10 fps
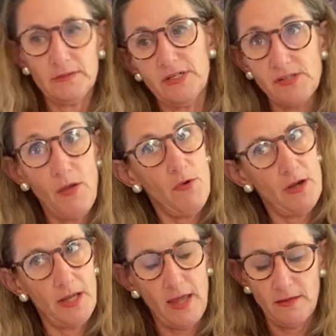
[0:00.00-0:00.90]
There's that
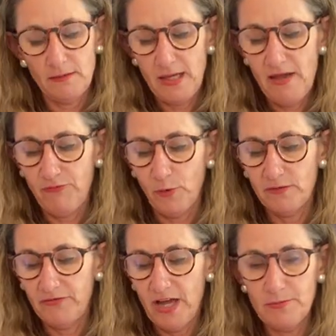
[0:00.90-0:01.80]
word again, the F word,
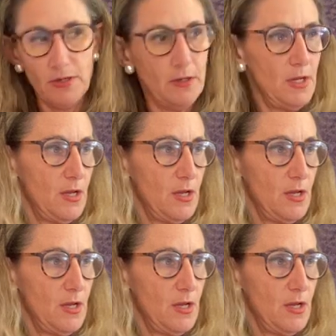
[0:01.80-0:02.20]
fiber.